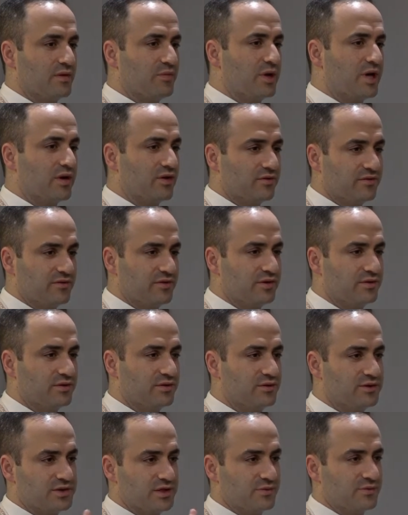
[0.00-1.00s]
on a
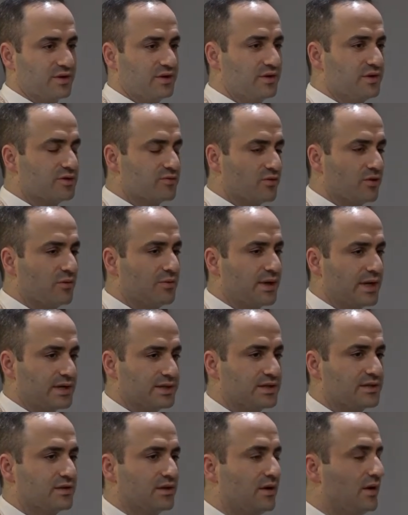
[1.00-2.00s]
battlefield using one of these
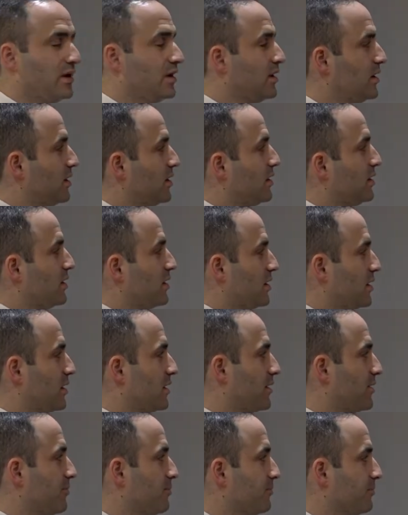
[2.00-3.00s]
robots.
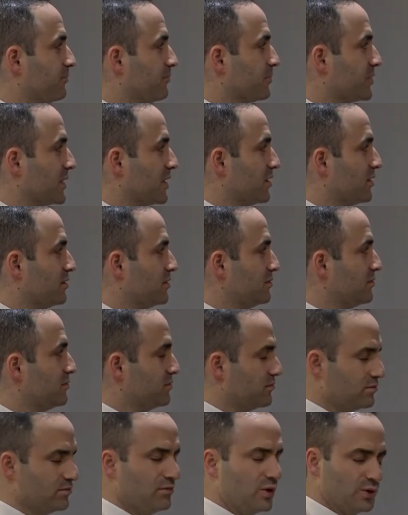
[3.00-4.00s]
Um,
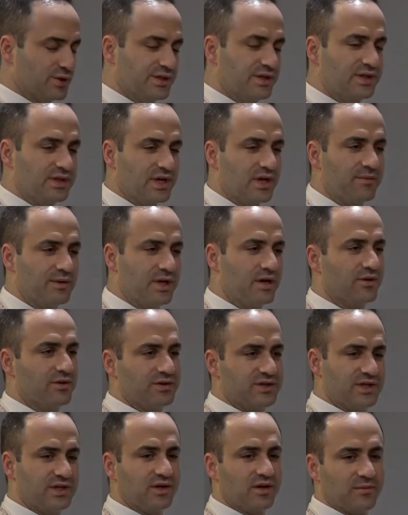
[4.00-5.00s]
most of the time now they're
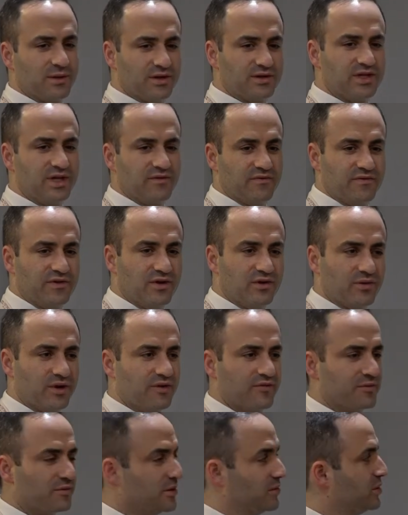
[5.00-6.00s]
sitting about 10 feet
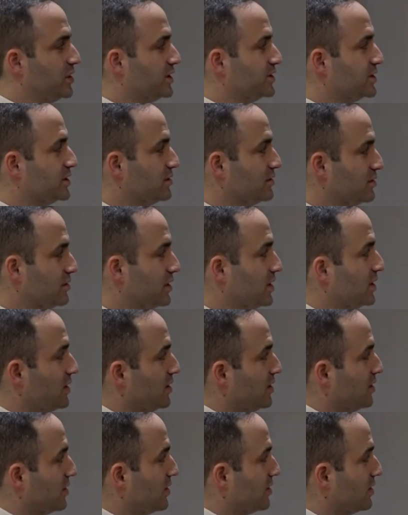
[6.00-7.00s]
away from the patient.
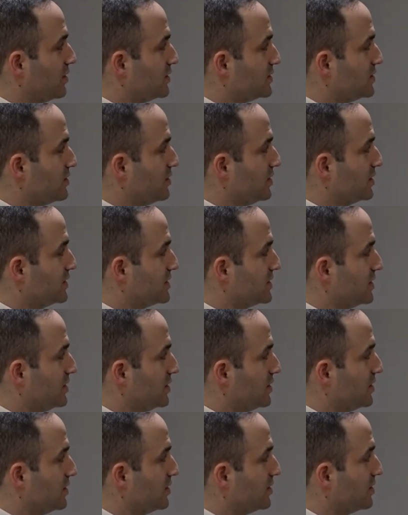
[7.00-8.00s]
Uh, so you can
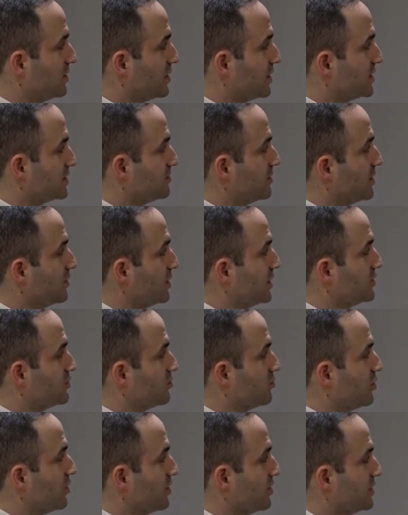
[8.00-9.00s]
see, I guess my
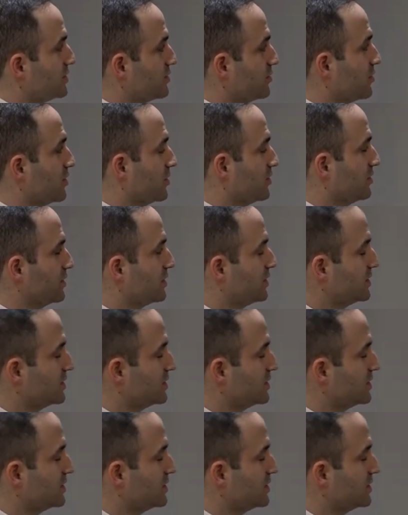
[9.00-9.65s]
laser pointer doesn't work with